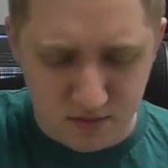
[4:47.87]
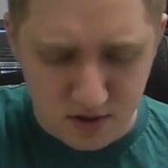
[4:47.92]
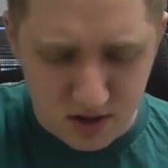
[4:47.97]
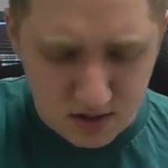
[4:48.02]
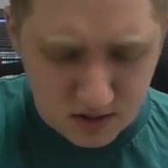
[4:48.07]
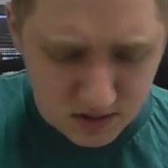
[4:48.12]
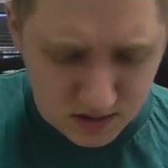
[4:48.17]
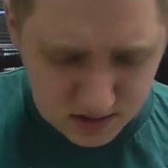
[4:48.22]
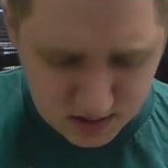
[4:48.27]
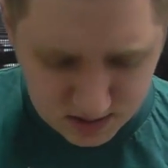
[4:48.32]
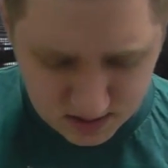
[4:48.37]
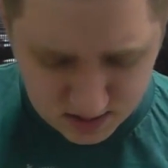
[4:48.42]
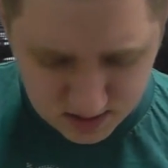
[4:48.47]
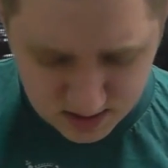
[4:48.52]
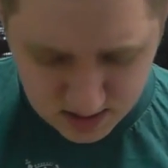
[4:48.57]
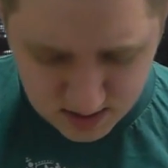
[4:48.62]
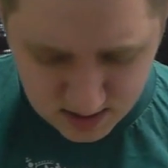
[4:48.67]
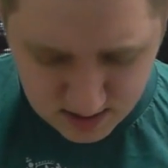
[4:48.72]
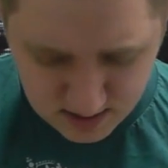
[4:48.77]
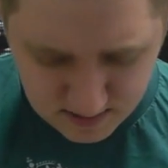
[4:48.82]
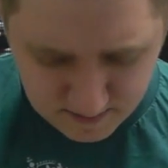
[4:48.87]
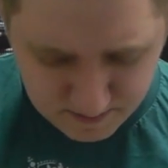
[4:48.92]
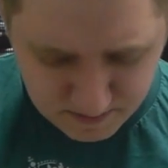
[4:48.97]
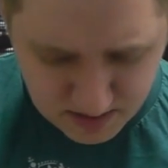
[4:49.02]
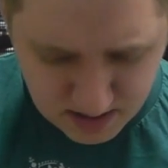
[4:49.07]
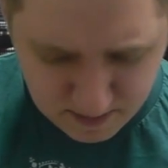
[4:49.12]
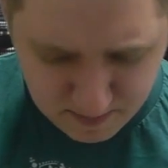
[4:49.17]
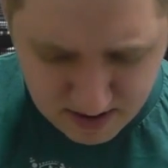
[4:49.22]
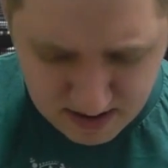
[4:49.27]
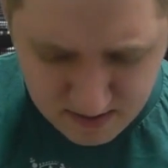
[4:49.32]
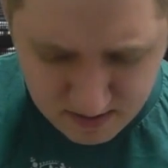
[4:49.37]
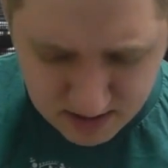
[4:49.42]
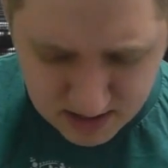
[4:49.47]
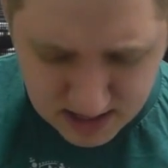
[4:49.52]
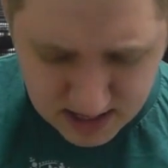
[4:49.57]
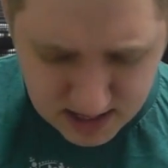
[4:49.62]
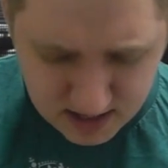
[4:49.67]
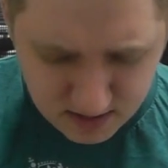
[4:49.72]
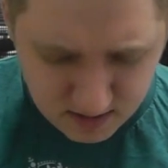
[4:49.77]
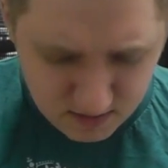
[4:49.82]
What?
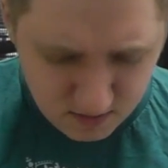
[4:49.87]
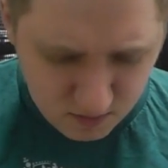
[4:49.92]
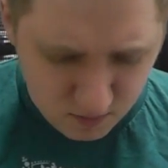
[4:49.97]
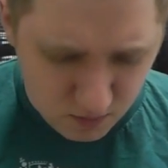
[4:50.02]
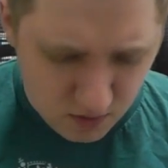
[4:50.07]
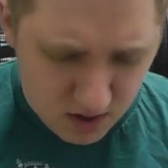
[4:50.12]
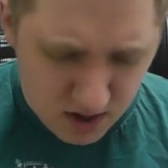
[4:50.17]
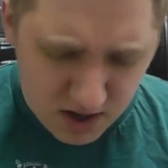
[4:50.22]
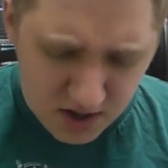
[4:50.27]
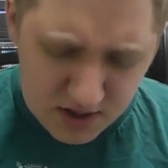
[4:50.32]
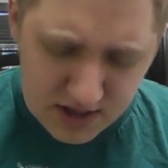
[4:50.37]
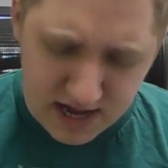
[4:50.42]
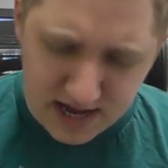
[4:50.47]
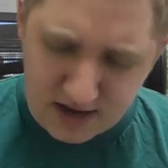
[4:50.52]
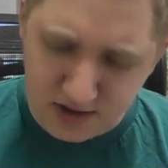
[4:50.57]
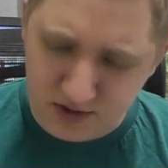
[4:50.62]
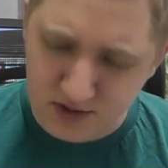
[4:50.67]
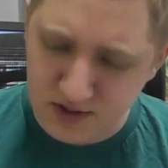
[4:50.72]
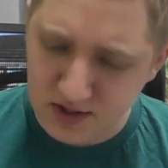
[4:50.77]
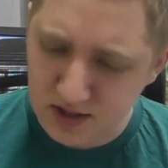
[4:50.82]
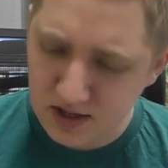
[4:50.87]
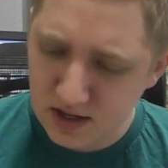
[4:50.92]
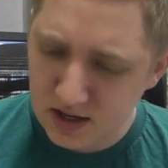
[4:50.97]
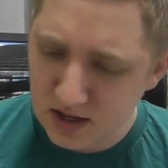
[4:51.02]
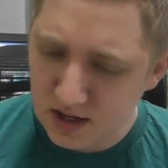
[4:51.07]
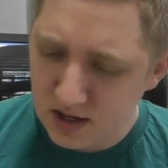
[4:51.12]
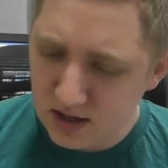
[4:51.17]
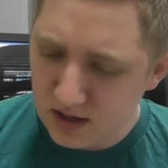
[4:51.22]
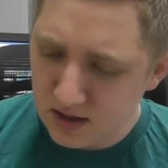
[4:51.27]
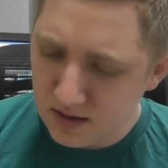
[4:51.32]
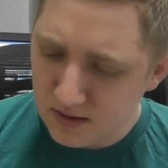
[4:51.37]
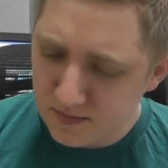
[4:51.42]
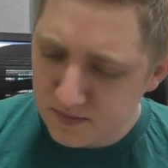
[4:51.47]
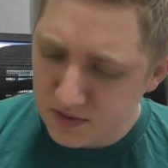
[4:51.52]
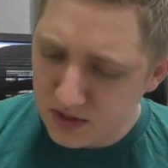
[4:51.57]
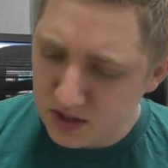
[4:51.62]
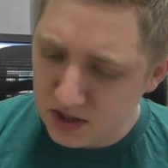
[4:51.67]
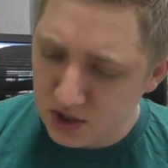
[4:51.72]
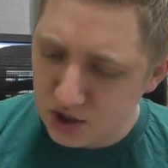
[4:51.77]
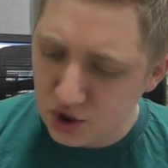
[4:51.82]
Apparently, what are these?
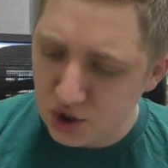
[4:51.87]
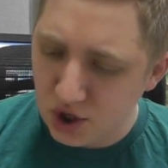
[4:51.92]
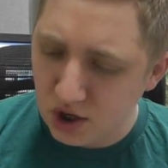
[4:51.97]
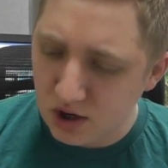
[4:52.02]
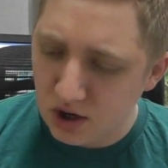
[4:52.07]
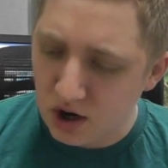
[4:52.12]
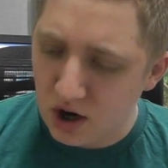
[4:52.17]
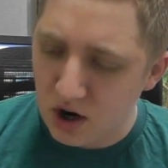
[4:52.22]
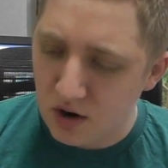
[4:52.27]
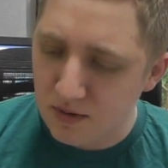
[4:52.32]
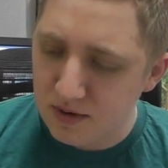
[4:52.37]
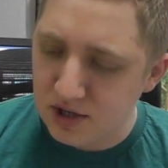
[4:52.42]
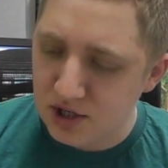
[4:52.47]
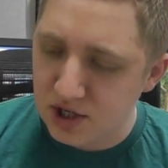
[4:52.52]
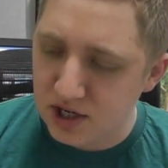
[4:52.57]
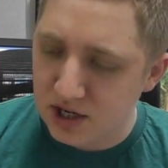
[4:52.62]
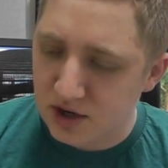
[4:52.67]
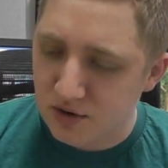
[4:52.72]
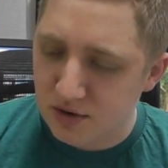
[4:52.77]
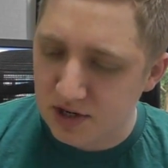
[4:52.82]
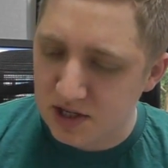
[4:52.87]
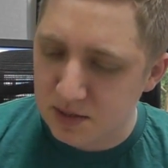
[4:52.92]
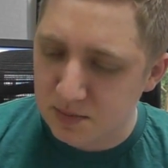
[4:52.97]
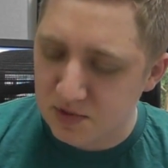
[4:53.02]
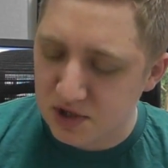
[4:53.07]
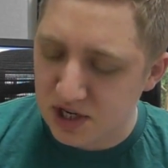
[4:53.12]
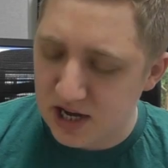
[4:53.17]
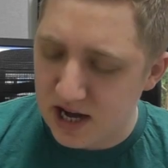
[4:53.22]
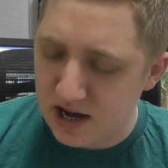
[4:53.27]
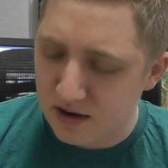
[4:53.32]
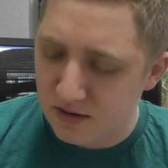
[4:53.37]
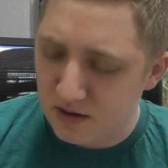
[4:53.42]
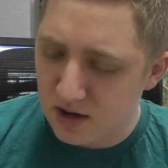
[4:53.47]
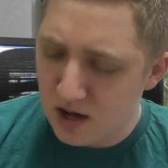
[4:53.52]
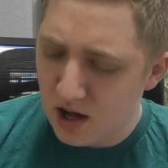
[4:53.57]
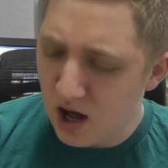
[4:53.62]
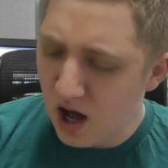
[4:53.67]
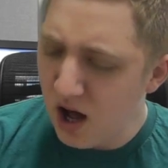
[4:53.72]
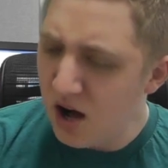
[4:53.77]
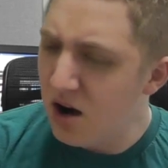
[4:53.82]
Chocolate orange in a crisp shell.
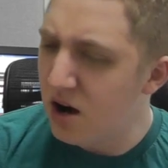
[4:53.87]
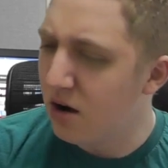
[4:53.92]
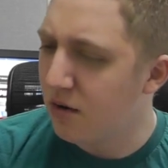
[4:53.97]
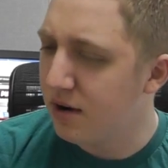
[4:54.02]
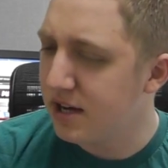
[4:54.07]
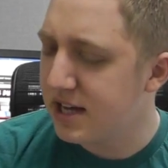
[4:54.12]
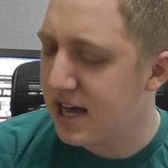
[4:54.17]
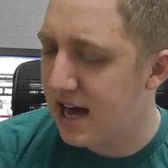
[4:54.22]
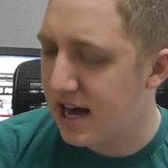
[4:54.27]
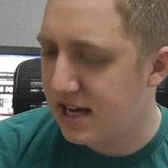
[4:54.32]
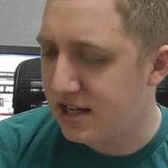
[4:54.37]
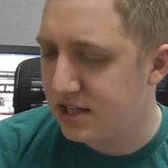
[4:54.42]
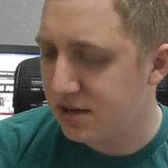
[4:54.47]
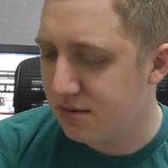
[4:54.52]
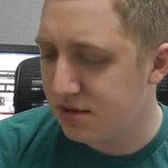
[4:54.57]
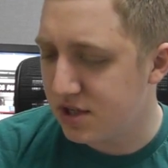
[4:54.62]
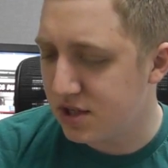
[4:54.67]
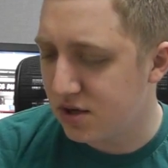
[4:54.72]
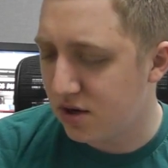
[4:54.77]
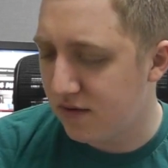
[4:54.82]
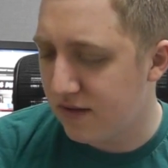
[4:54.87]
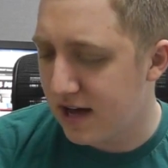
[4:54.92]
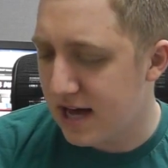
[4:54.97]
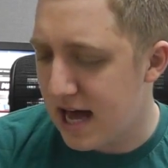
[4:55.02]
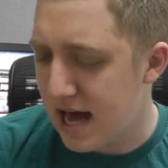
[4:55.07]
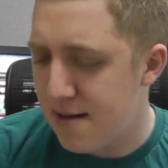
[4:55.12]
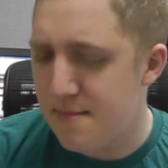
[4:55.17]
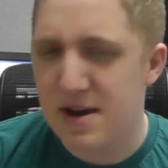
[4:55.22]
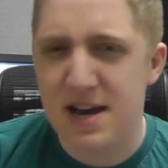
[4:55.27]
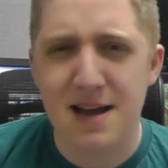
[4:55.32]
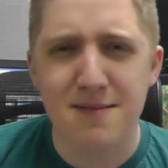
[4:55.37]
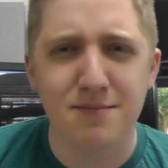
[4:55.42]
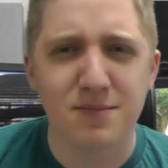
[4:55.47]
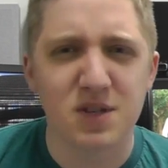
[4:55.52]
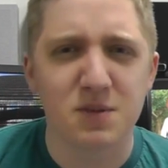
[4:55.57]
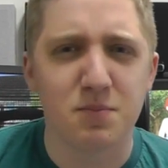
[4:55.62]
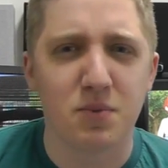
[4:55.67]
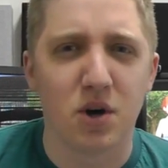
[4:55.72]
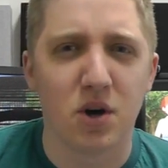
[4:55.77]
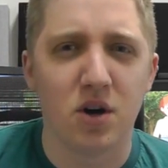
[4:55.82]
Oh, okay, so it's sort of like
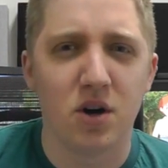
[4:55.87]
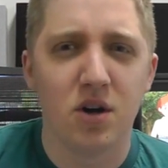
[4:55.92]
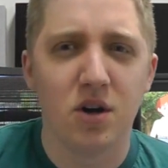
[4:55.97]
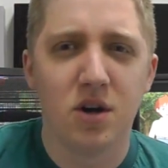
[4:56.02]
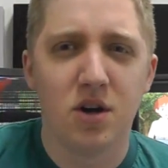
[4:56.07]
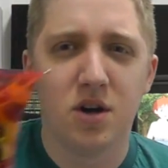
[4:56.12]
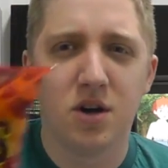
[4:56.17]
M&M's, but